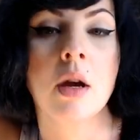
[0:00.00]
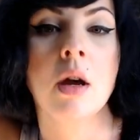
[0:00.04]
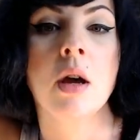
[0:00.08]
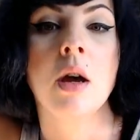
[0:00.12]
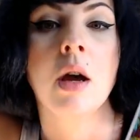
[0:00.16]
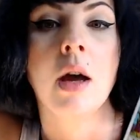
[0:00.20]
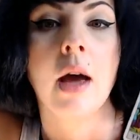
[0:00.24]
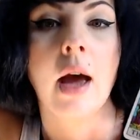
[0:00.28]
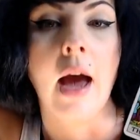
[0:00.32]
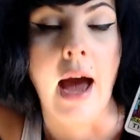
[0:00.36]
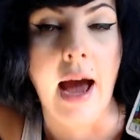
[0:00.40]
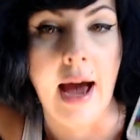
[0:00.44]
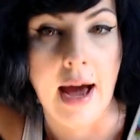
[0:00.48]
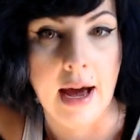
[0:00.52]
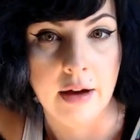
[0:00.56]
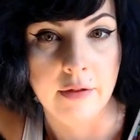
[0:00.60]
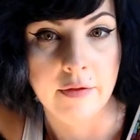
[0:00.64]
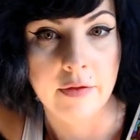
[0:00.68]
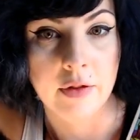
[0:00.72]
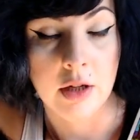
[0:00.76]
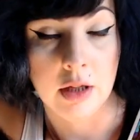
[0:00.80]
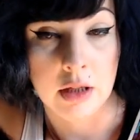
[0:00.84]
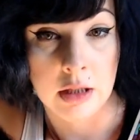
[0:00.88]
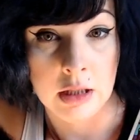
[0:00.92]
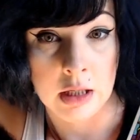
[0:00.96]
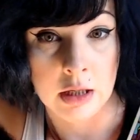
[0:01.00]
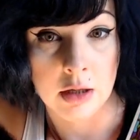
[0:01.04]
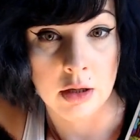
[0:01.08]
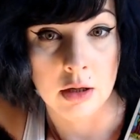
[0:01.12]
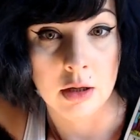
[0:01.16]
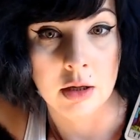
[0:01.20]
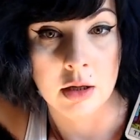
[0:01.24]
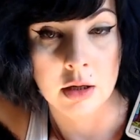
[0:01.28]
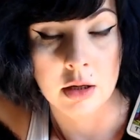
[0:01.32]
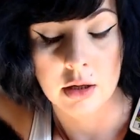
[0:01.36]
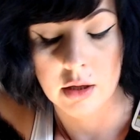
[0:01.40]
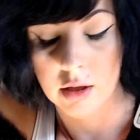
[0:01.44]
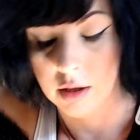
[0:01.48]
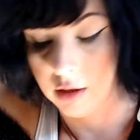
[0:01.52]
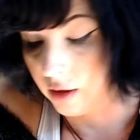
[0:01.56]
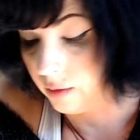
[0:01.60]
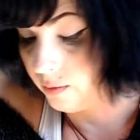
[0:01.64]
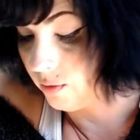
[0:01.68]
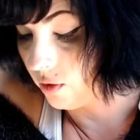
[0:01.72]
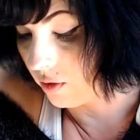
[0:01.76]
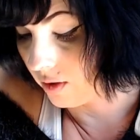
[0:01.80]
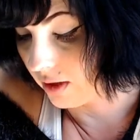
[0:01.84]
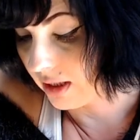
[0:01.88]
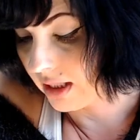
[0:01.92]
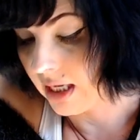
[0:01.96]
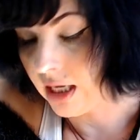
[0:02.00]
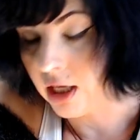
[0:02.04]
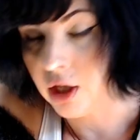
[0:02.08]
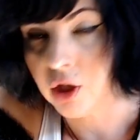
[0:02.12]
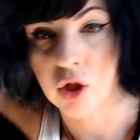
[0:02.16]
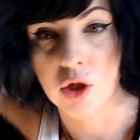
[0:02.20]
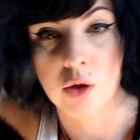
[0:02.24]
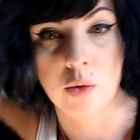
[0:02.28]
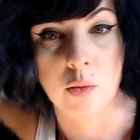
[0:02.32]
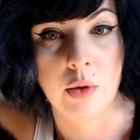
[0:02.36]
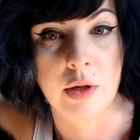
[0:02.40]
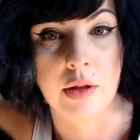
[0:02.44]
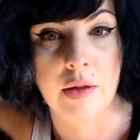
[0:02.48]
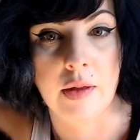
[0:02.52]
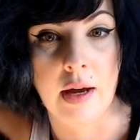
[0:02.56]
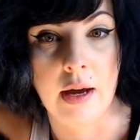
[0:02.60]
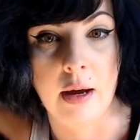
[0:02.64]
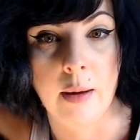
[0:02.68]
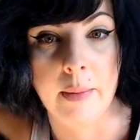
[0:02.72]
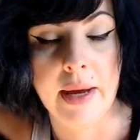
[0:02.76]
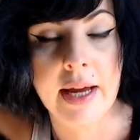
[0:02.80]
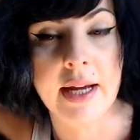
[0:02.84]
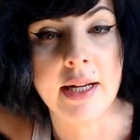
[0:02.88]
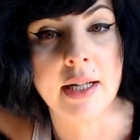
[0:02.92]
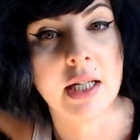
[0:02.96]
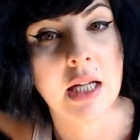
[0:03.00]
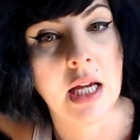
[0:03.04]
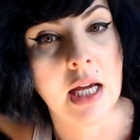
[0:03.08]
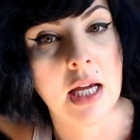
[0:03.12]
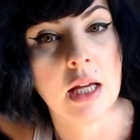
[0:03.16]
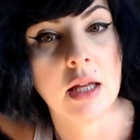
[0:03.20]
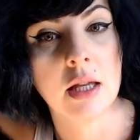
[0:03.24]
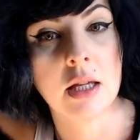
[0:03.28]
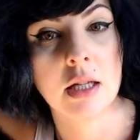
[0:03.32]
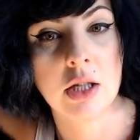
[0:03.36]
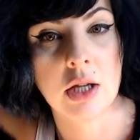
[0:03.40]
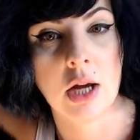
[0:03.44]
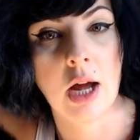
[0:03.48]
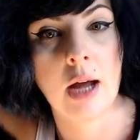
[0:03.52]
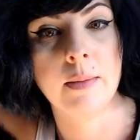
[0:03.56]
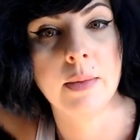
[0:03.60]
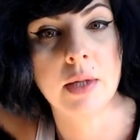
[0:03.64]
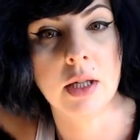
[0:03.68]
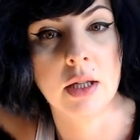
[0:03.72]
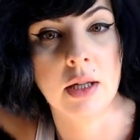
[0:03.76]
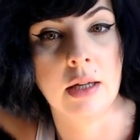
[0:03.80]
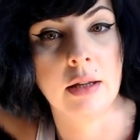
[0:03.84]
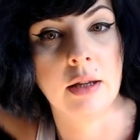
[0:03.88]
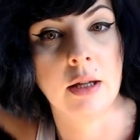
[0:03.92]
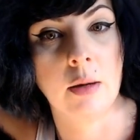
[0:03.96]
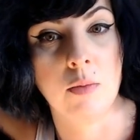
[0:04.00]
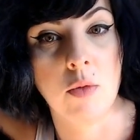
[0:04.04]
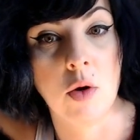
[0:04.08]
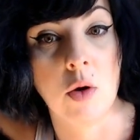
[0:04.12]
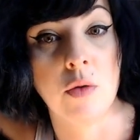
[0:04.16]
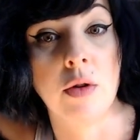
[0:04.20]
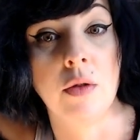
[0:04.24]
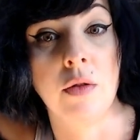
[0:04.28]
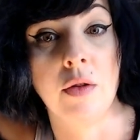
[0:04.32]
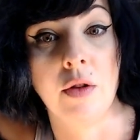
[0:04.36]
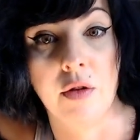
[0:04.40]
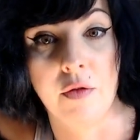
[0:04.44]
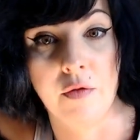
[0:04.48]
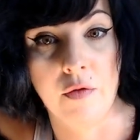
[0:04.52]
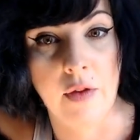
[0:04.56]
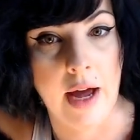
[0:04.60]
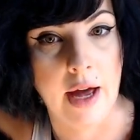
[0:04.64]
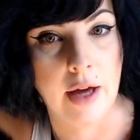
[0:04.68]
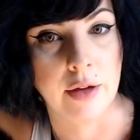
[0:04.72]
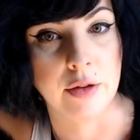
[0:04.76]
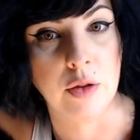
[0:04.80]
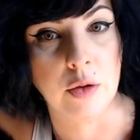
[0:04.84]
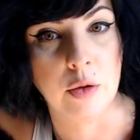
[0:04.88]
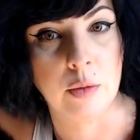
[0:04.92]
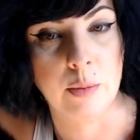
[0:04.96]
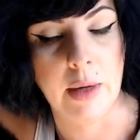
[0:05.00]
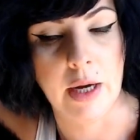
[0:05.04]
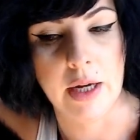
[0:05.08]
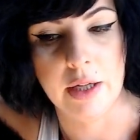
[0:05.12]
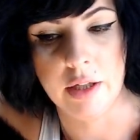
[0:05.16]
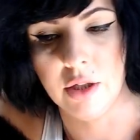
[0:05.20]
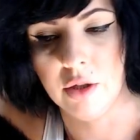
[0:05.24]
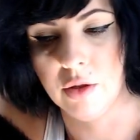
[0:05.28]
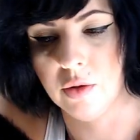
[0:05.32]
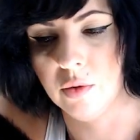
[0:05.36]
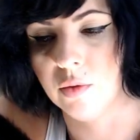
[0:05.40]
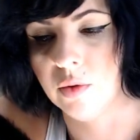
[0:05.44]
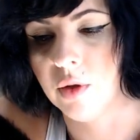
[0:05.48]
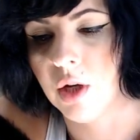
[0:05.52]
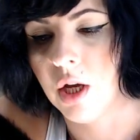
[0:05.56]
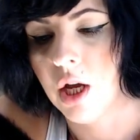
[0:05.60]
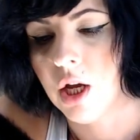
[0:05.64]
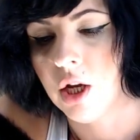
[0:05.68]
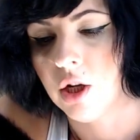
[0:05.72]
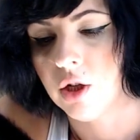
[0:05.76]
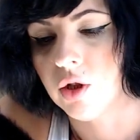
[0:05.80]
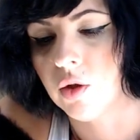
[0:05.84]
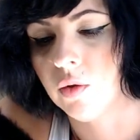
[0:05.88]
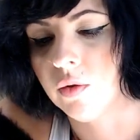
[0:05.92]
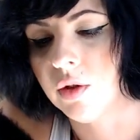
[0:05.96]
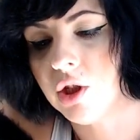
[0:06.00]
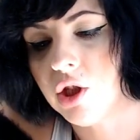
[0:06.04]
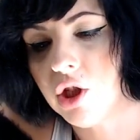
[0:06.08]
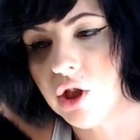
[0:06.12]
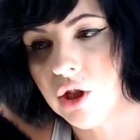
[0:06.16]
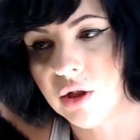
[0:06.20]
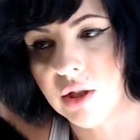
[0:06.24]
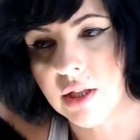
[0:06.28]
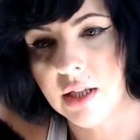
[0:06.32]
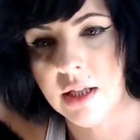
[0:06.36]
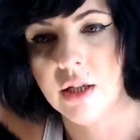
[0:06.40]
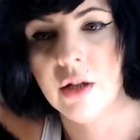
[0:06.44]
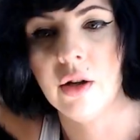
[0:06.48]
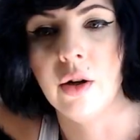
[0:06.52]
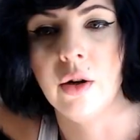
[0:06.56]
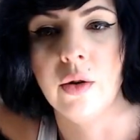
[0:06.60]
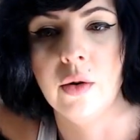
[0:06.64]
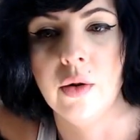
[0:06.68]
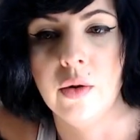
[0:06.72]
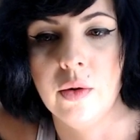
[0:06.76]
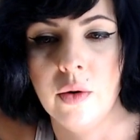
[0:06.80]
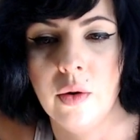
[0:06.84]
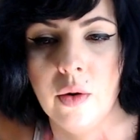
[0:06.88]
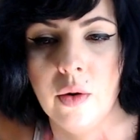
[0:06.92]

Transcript: Have clear communication with them and take the time to let them know that they're valued by you. Don't let your ego or